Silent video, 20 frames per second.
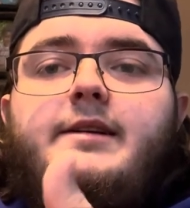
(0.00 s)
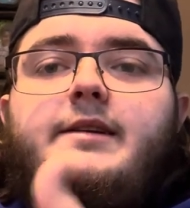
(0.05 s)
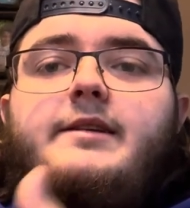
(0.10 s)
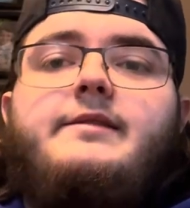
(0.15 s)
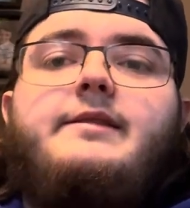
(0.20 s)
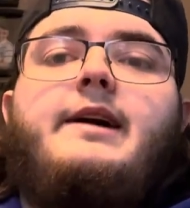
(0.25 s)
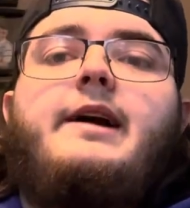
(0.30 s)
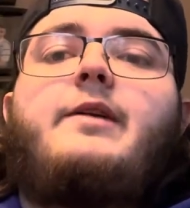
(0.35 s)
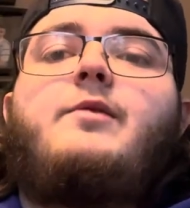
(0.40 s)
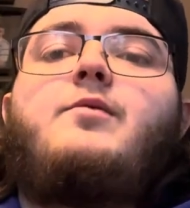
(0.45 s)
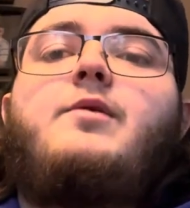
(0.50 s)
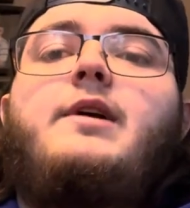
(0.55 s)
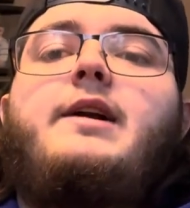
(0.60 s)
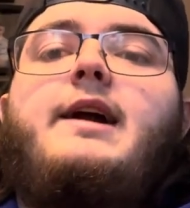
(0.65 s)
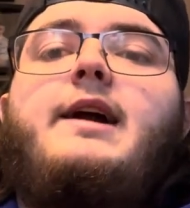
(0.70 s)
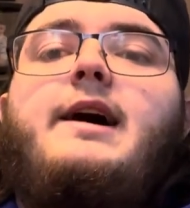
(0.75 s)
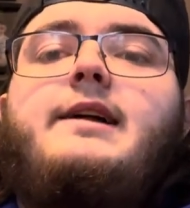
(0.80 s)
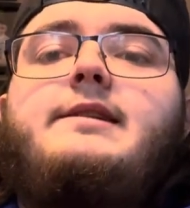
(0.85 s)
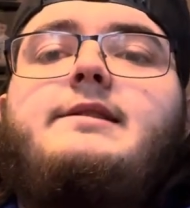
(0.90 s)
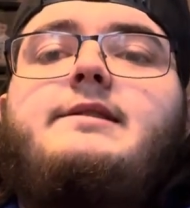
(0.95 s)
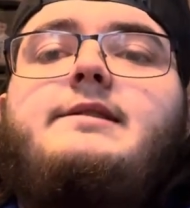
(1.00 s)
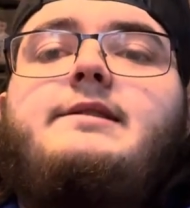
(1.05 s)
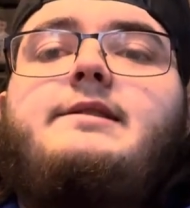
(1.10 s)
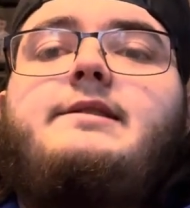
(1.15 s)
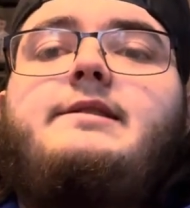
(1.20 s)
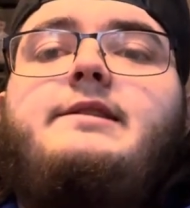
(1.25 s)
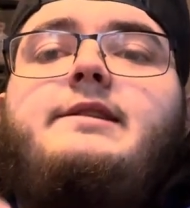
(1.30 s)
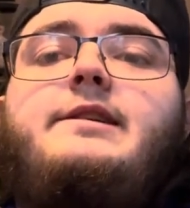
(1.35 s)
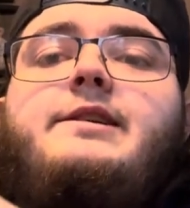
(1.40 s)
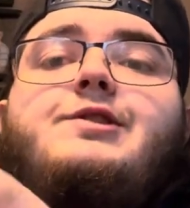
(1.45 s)
Like we're not
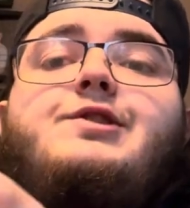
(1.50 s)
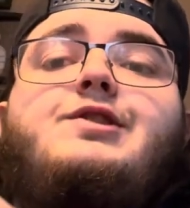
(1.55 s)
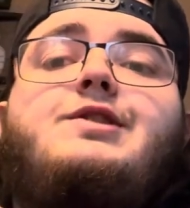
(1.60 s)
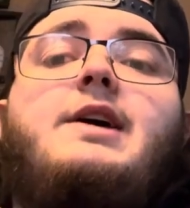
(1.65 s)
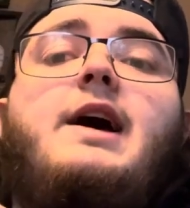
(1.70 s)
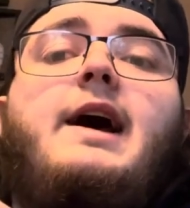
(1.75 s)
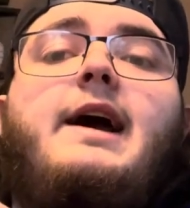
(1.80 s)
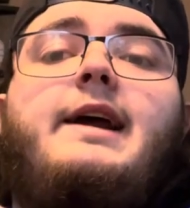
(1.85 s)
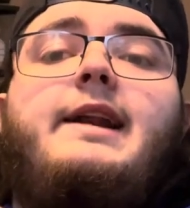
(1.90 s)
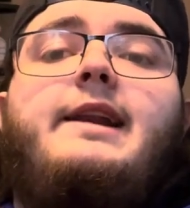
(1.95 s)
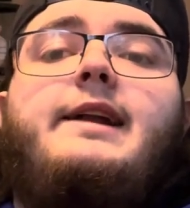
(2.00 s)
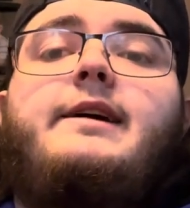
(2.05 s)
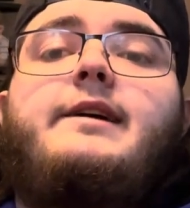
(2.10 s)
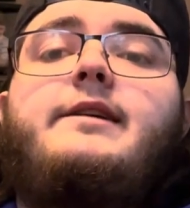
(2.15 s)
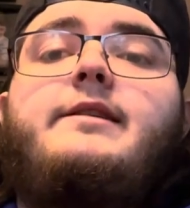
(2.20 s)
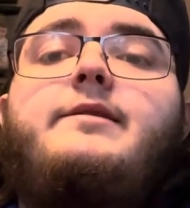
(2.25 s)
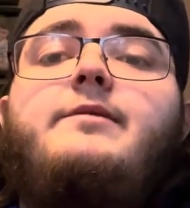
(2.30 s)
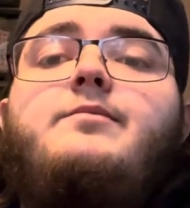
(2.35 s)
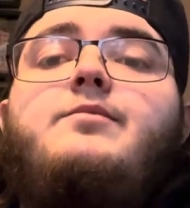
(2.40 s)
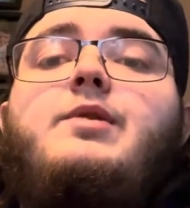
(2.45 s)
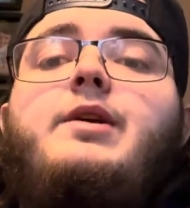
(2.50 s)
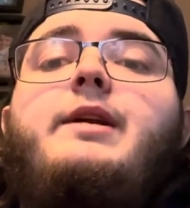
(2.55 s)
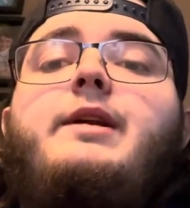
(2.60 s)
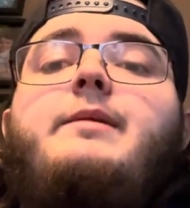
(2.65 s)
deciding pretty